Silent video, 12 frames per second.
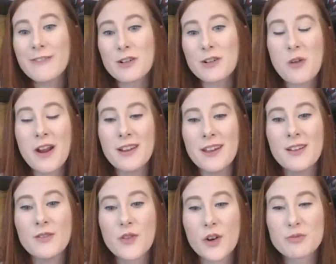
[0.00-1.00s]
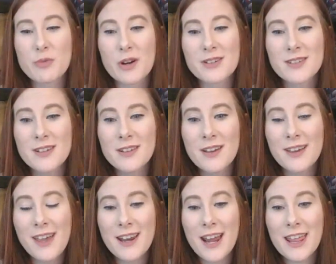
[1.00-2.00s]
would ever write in first person
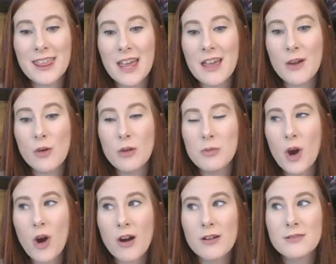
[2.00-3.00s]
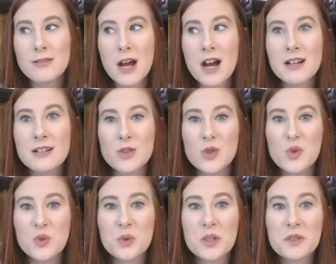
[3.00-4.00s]
again, I think it would be hard not
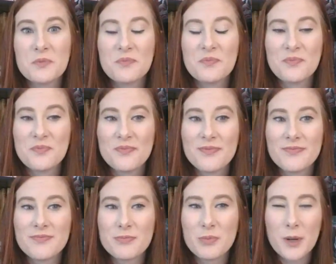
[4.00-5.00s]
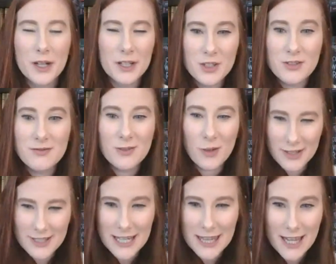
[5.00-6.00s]
to put
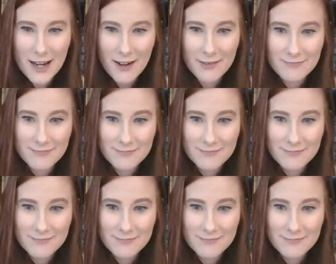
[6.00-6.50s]
Christine there.